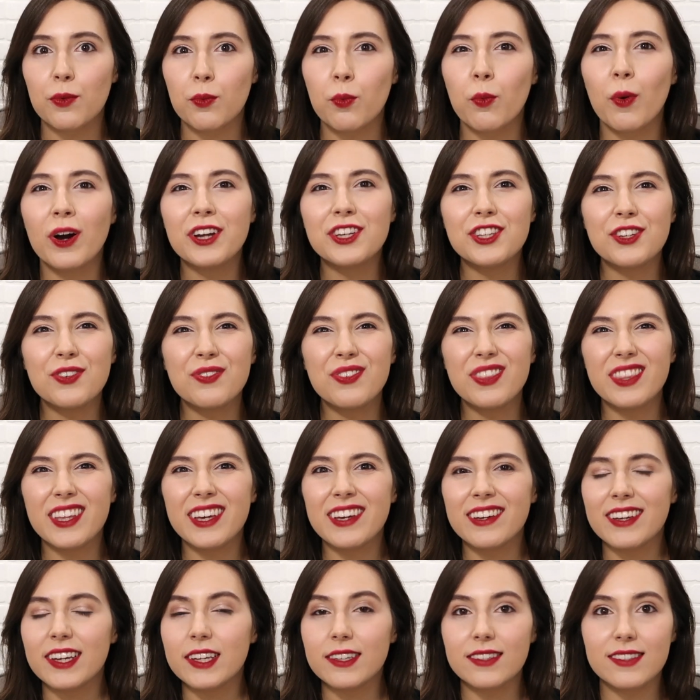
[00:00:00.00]
What do you
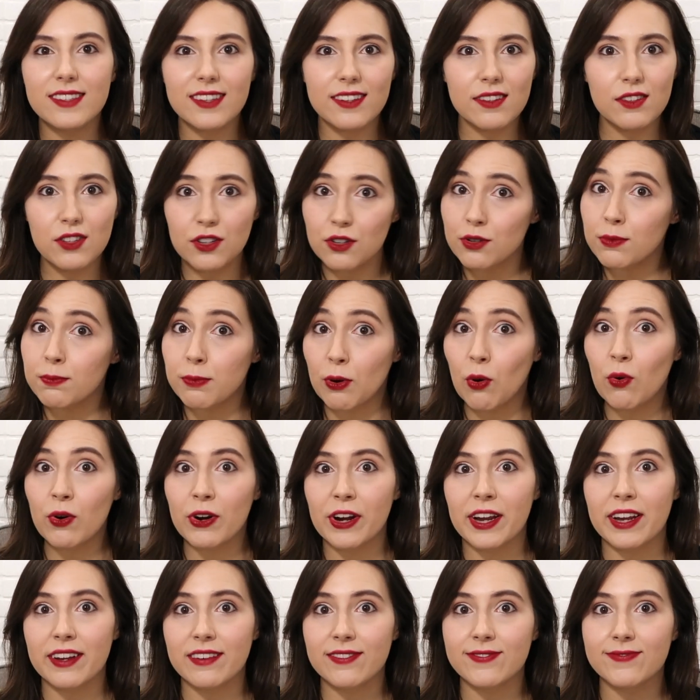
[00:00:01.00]
think is a little
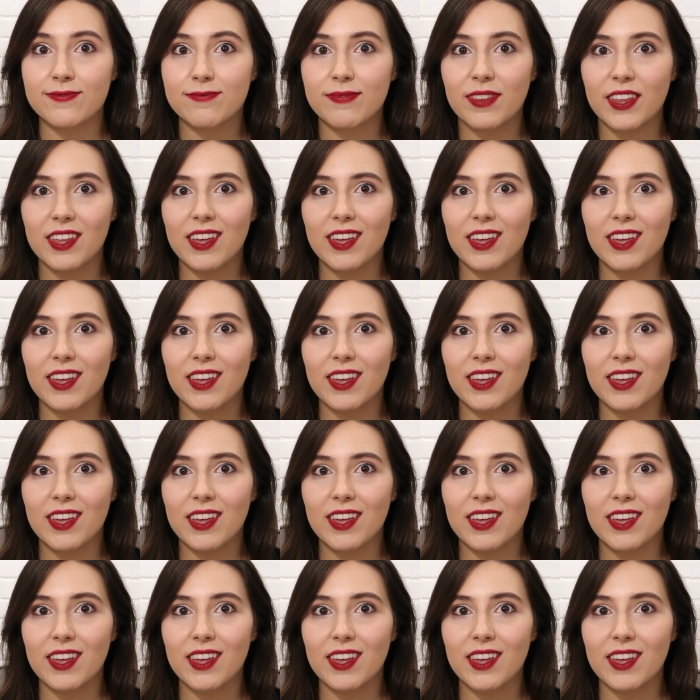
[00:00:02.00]
boring?